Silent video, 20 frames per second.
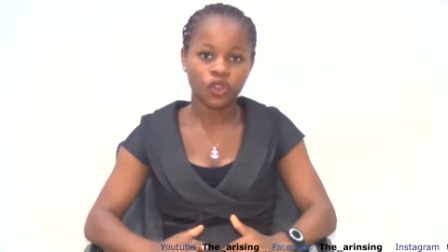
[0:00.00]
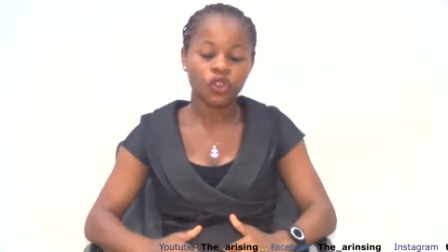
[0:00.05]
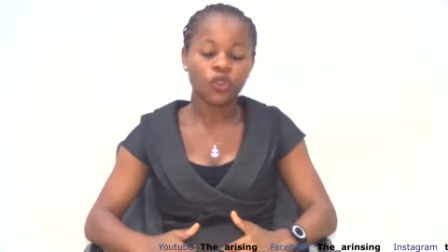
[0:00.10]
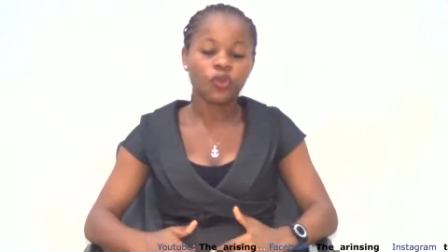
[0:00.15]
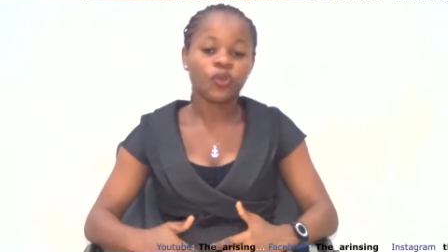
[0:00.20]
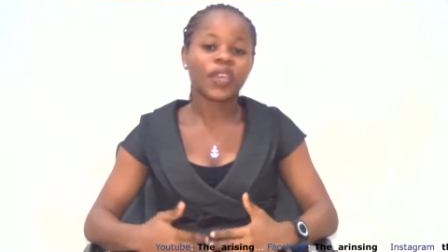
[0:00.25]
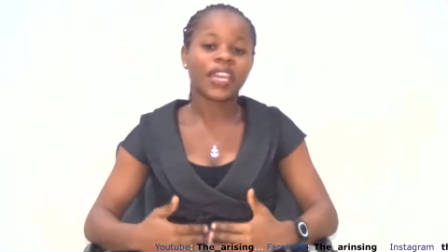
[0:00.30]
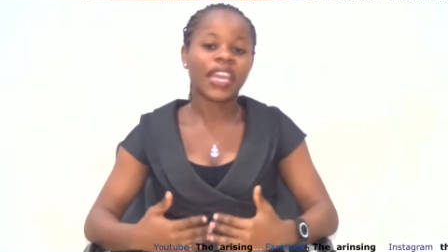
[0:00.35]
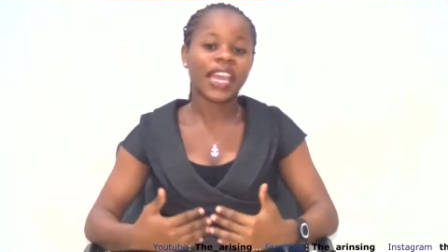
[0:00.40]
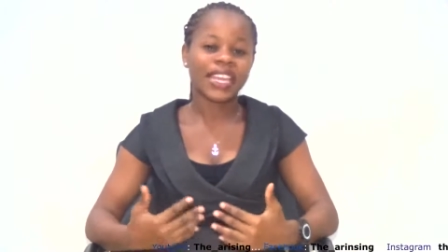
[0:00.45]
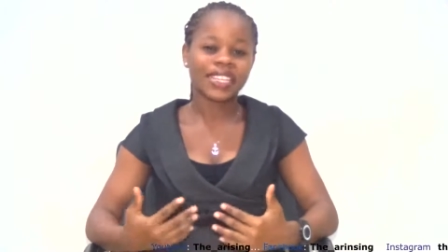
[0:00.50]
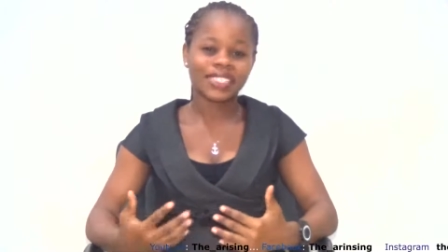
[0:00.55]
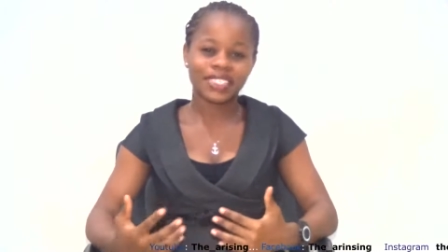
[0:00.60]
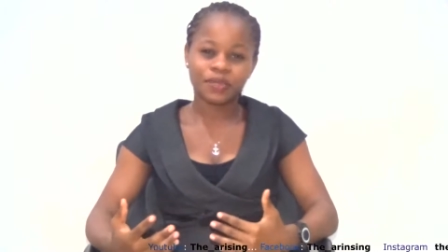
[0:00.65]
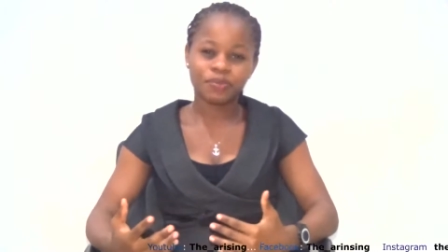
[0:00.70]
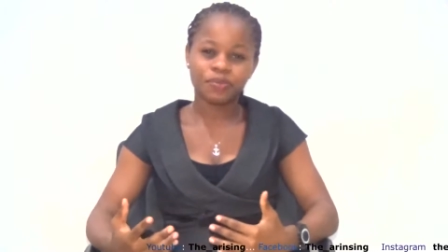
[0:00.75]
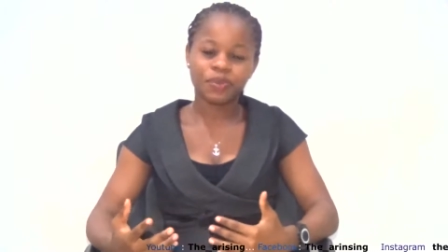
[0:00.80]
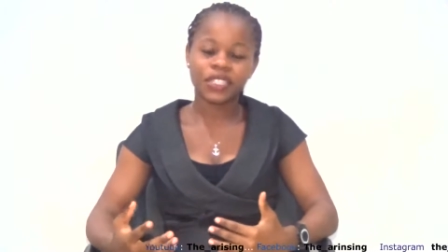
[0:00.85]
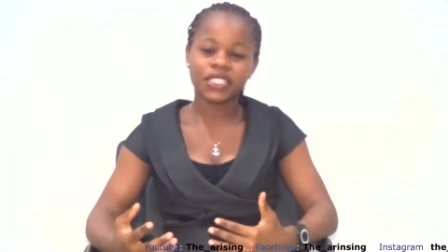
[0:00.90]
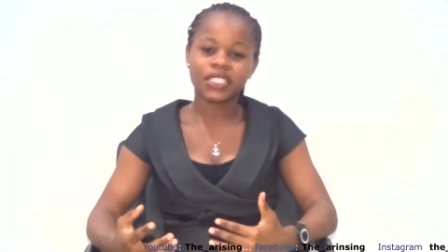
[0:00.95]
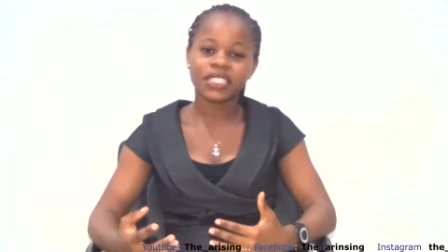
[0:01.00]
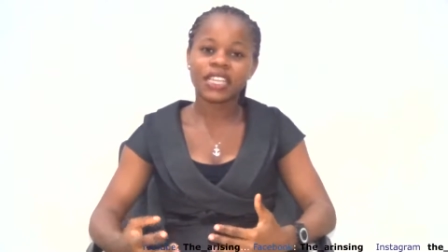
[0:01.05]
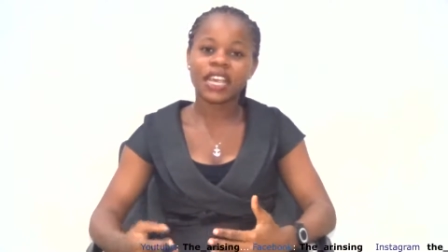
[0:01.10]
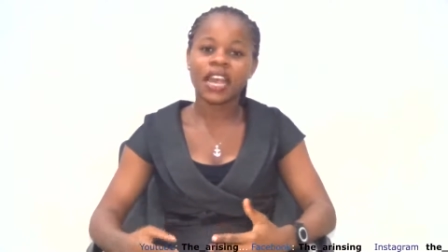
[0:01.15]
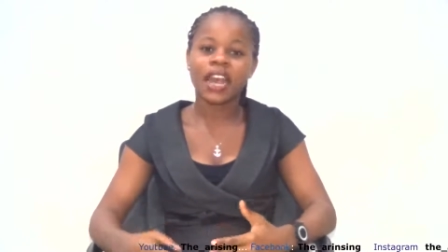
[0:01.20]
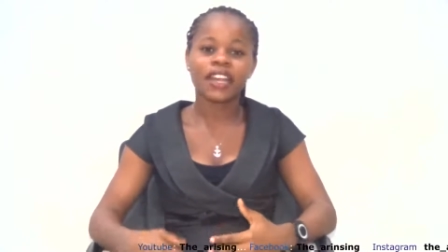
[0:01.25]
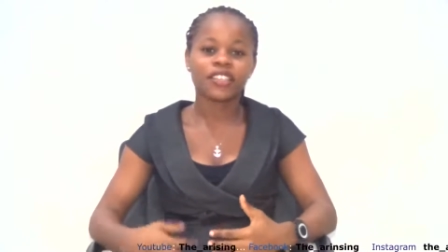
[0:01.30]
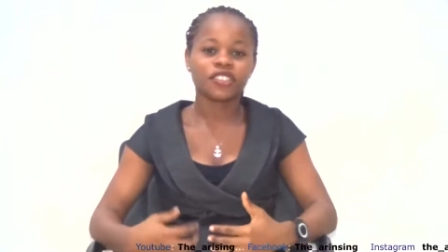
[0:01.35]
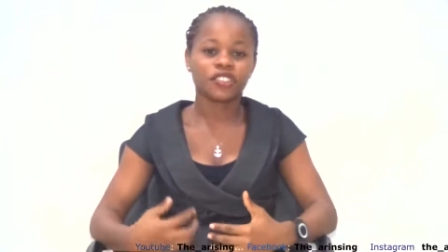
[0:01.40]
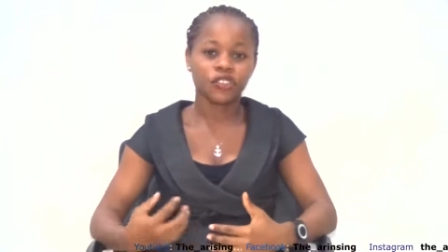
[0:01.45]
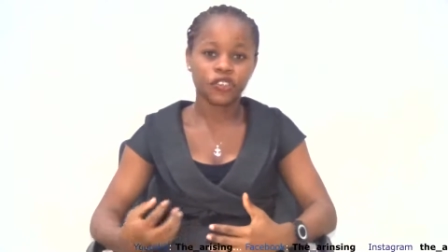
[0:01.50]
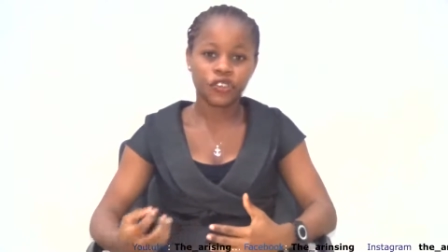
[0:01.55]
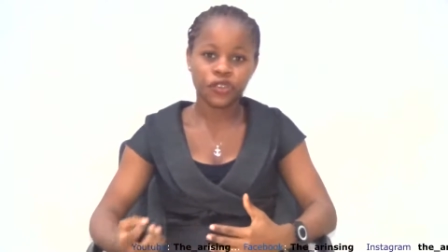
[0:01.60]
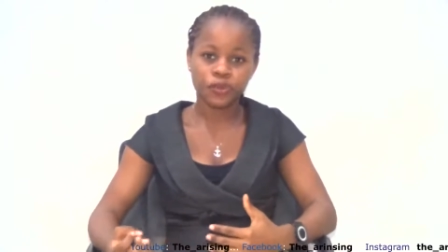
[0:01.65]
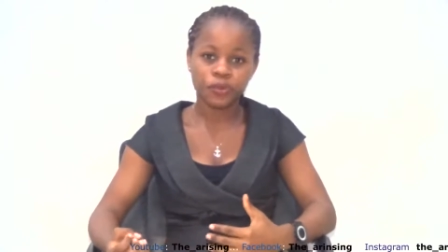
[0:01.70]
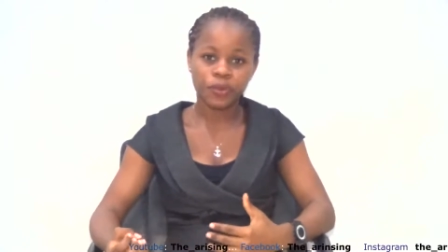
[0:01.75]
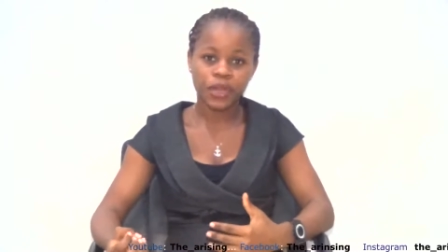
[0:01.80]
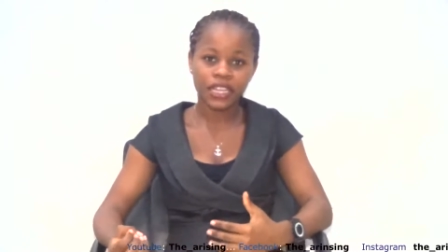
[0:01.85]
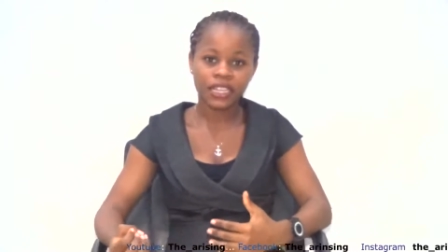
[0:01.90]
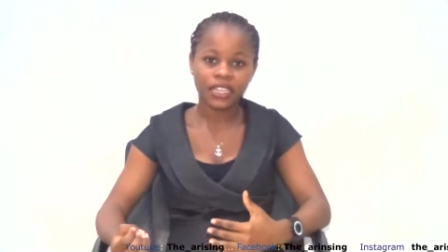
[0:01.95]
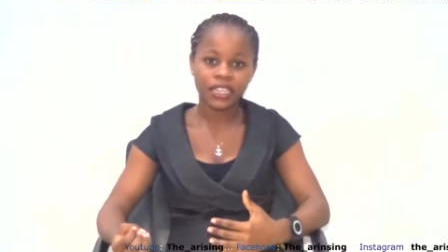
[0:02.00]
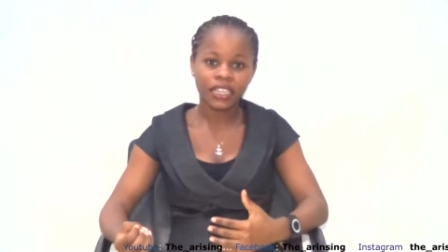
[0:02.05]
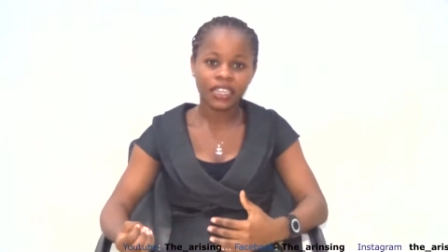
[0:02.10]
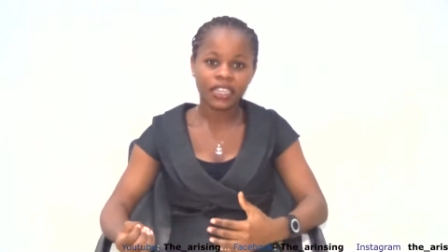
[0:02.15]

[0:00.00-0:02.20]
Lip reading: we exhibit as humans,